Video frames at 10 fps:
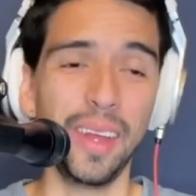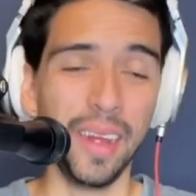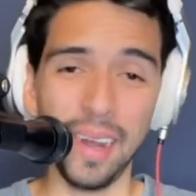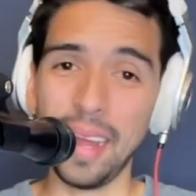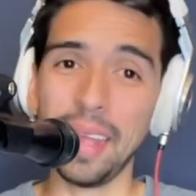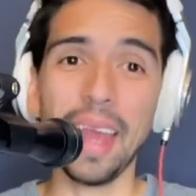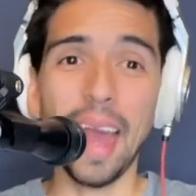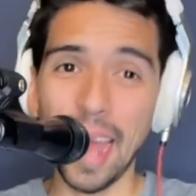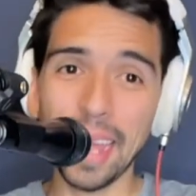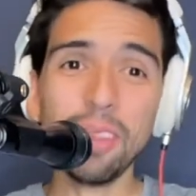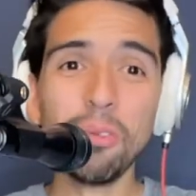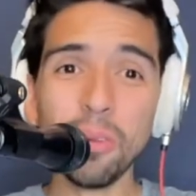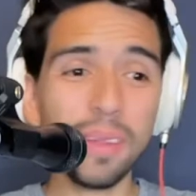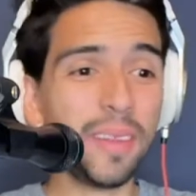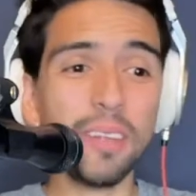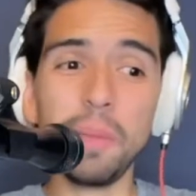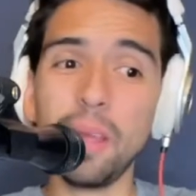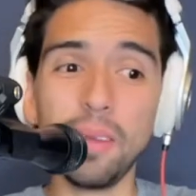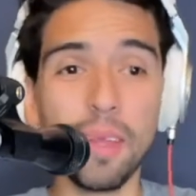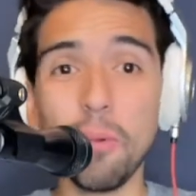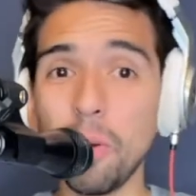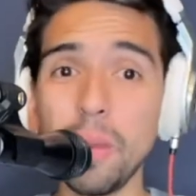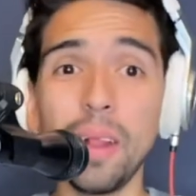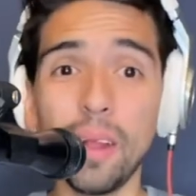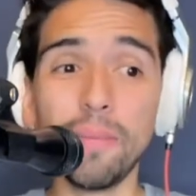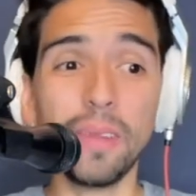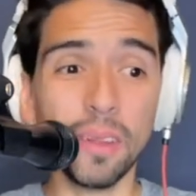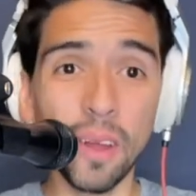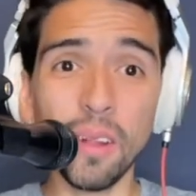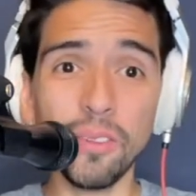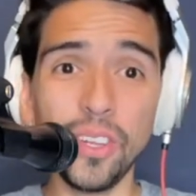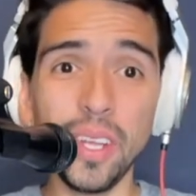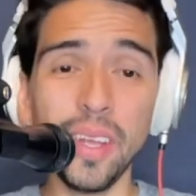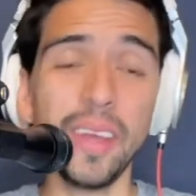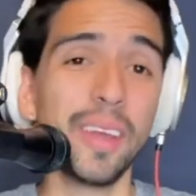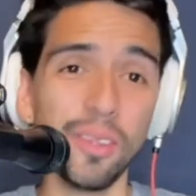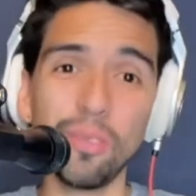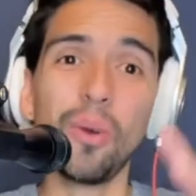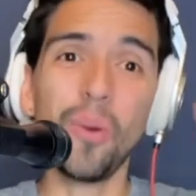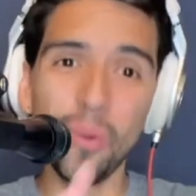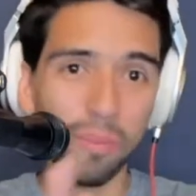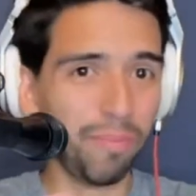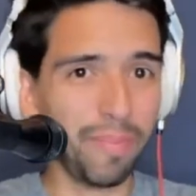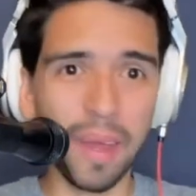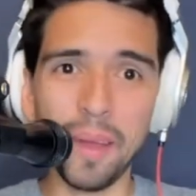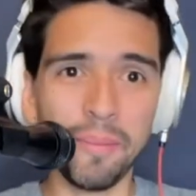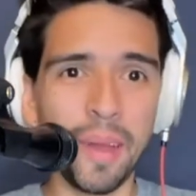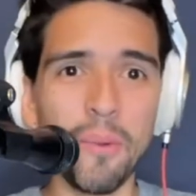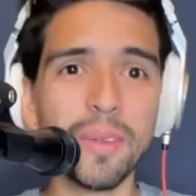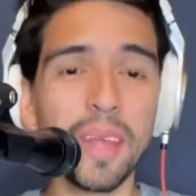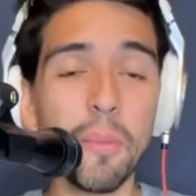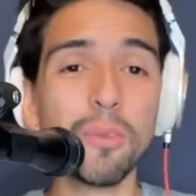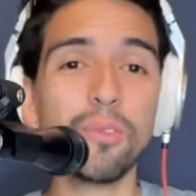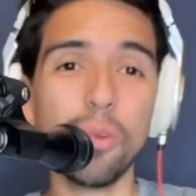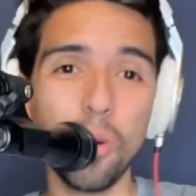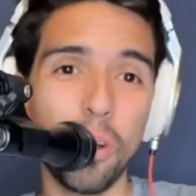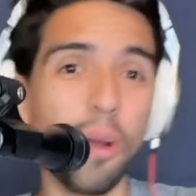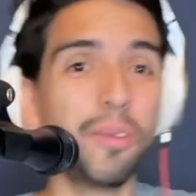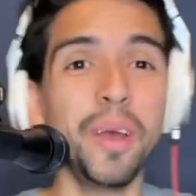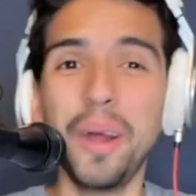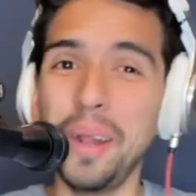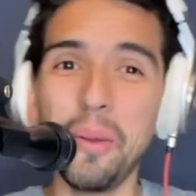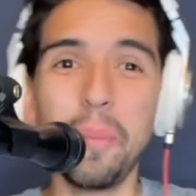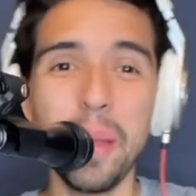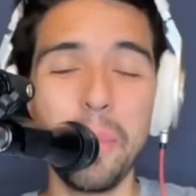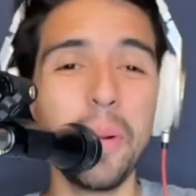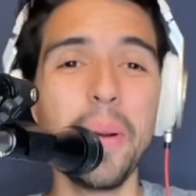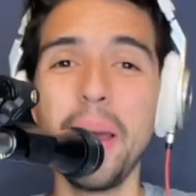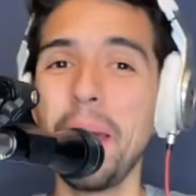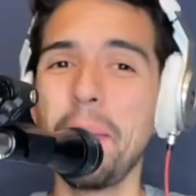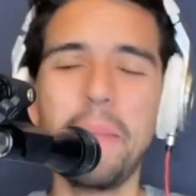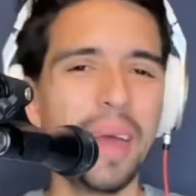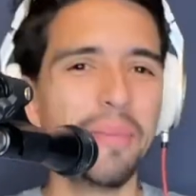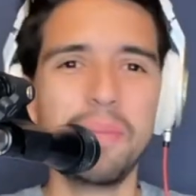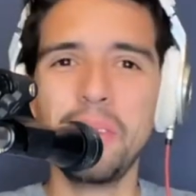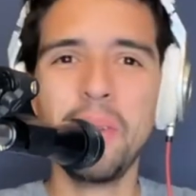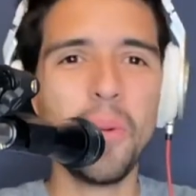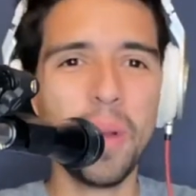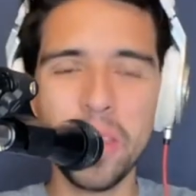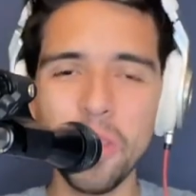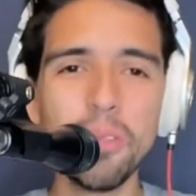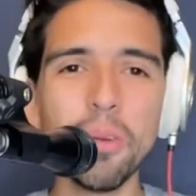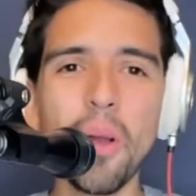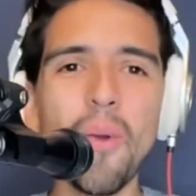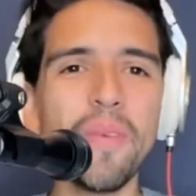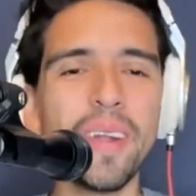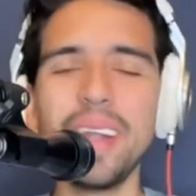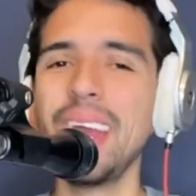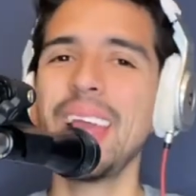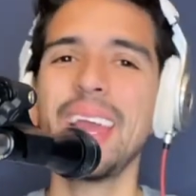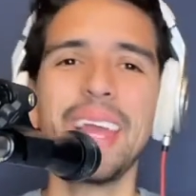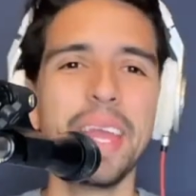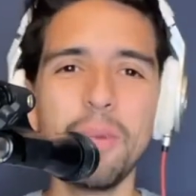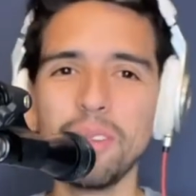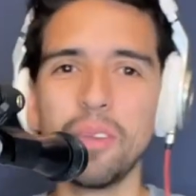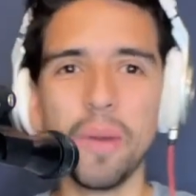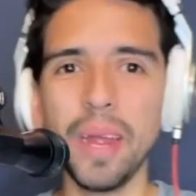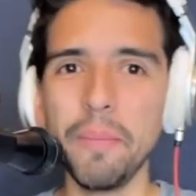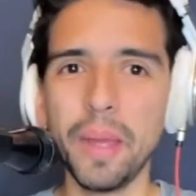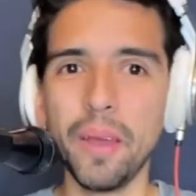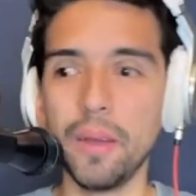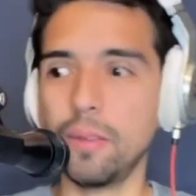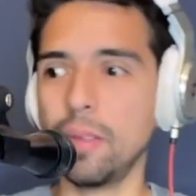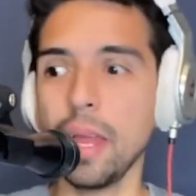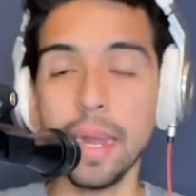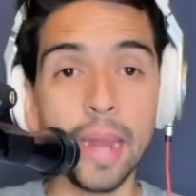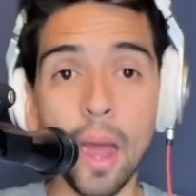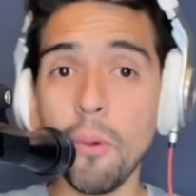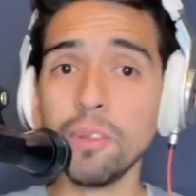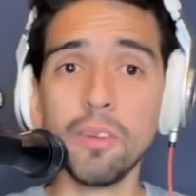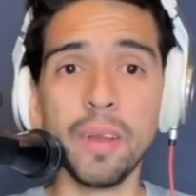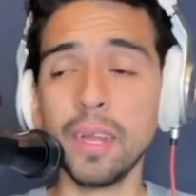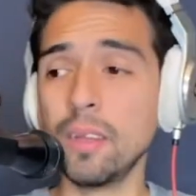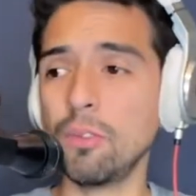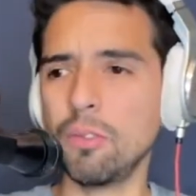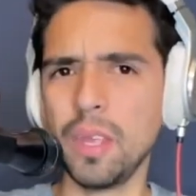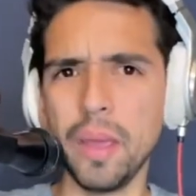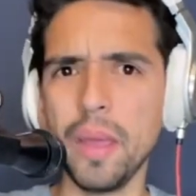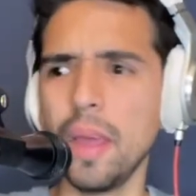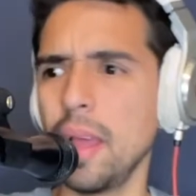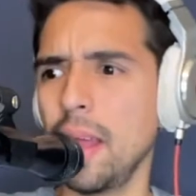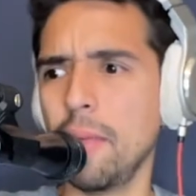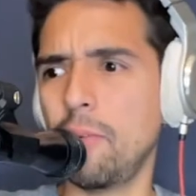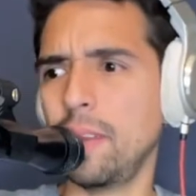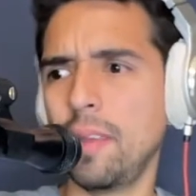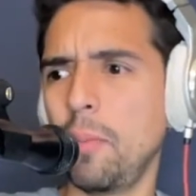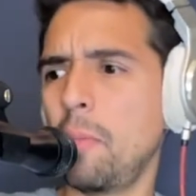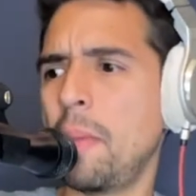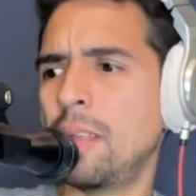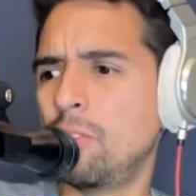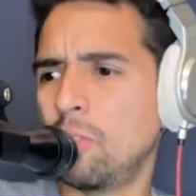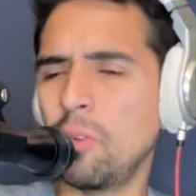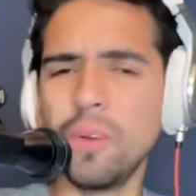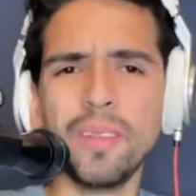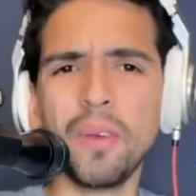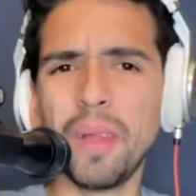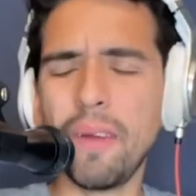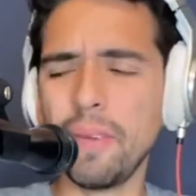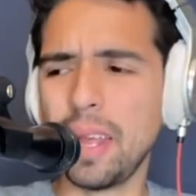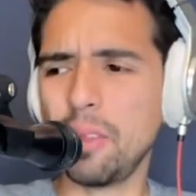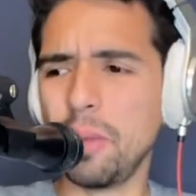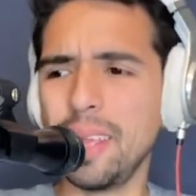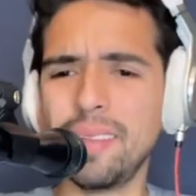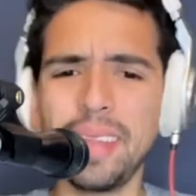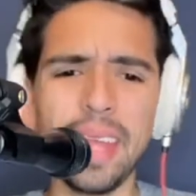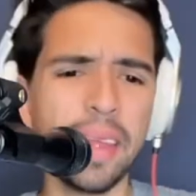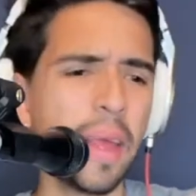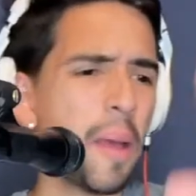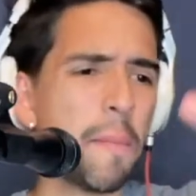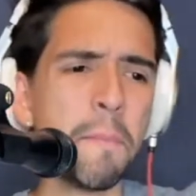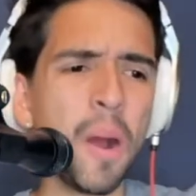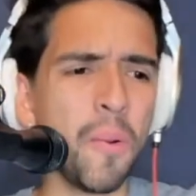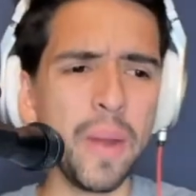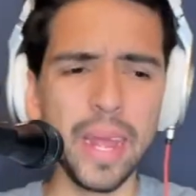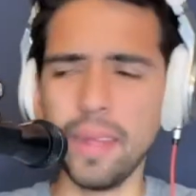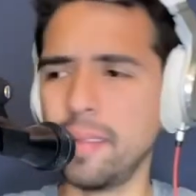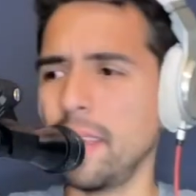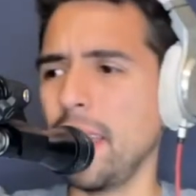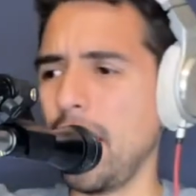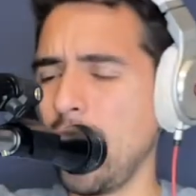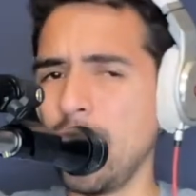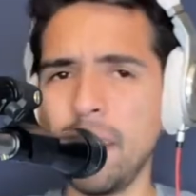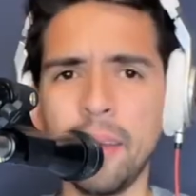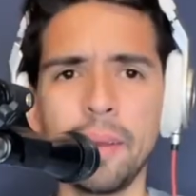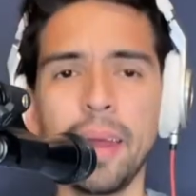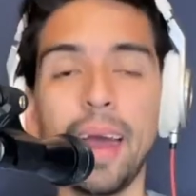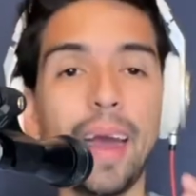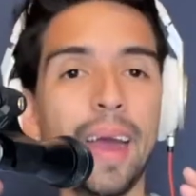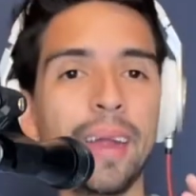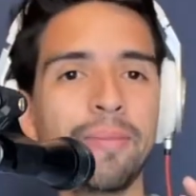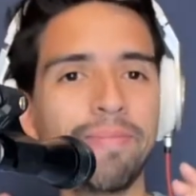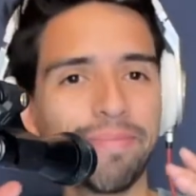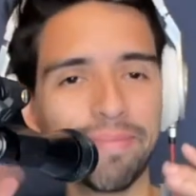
Like, I get to know these things because I work with a lot of technology, so I was able to coach a little people. But, you know, when you took over, it was great because now I was connected to see, for example, Mansoor in South Africa doing his thing, Maurice, Anna, and